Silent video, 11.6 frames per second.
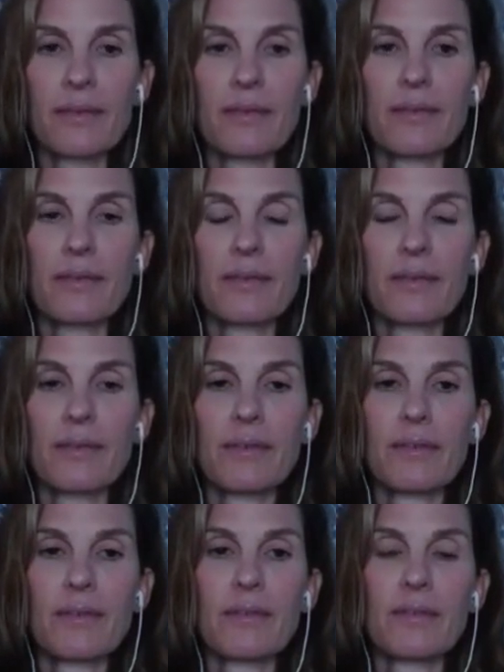
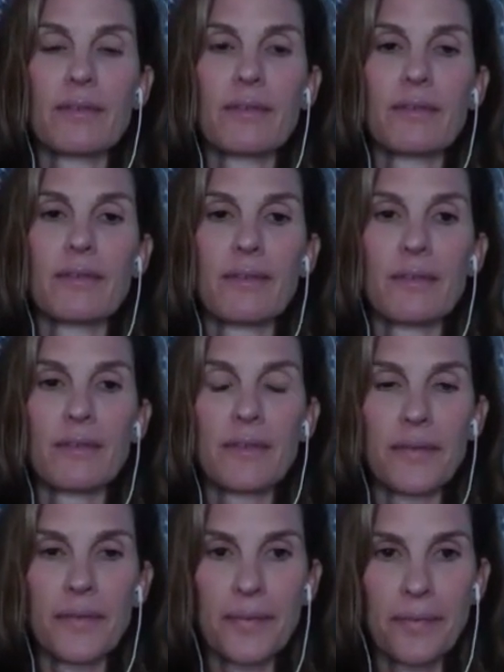
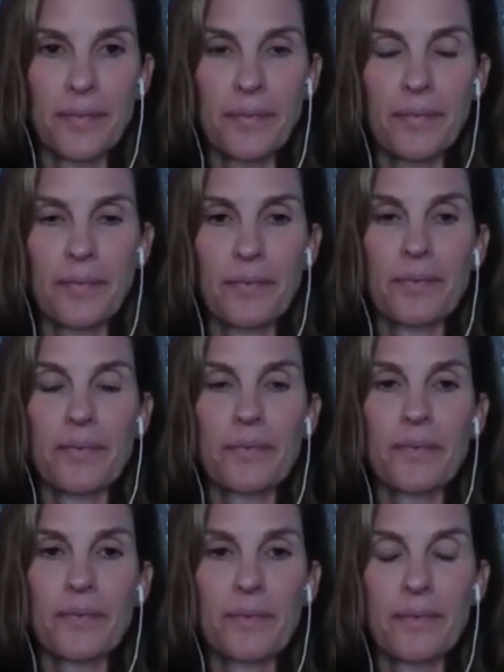
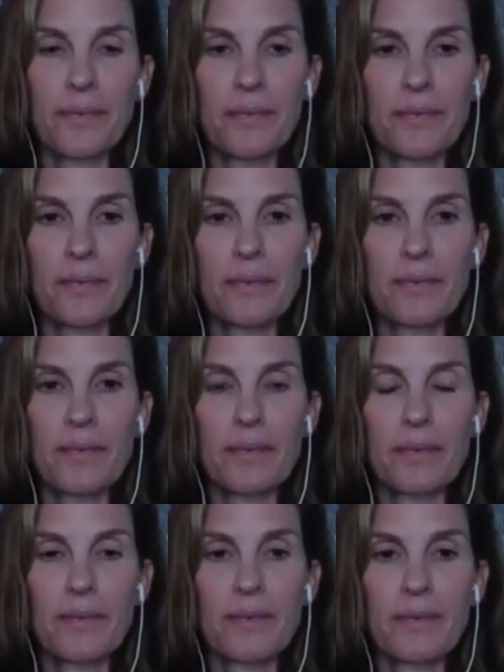
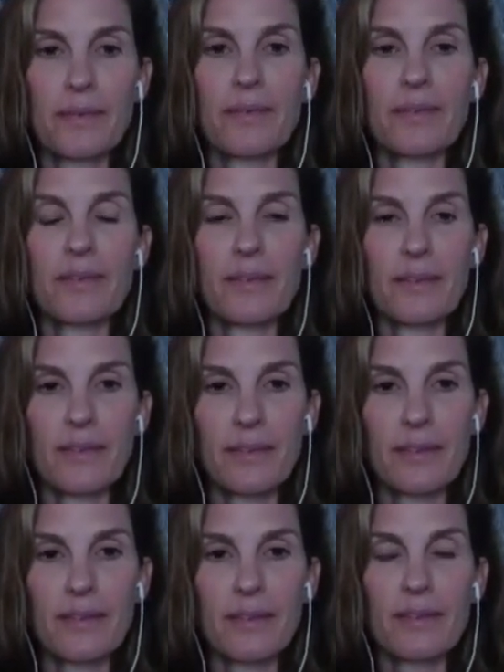
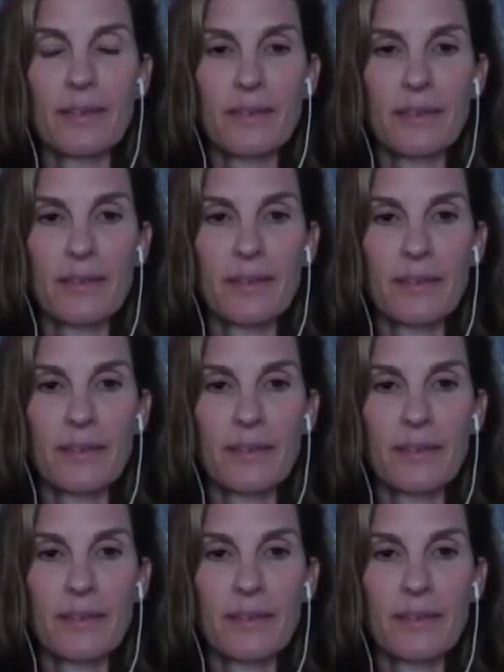The person shown says nothing.